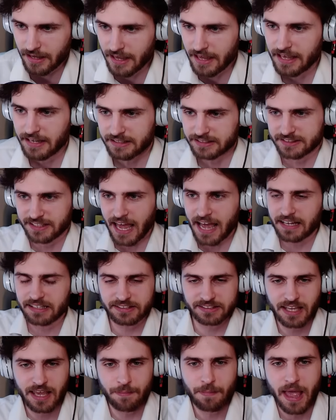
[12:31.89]
exact
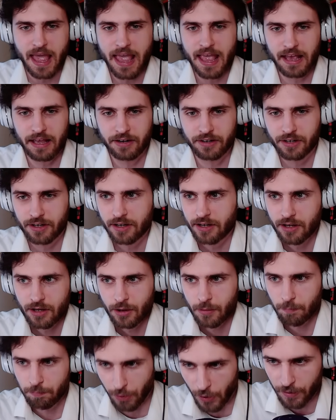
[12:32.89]
same hand,
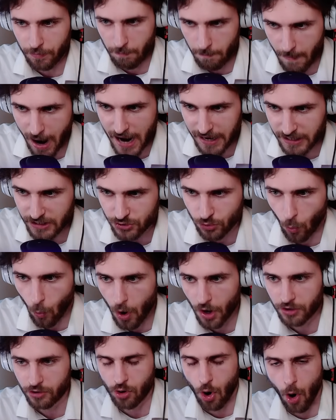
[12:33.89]
but
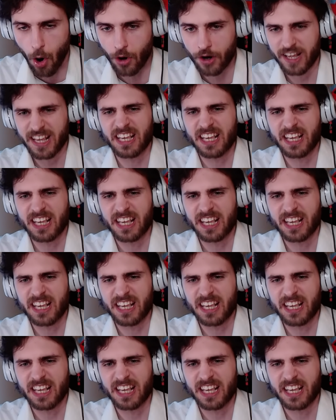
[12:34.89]
-1 card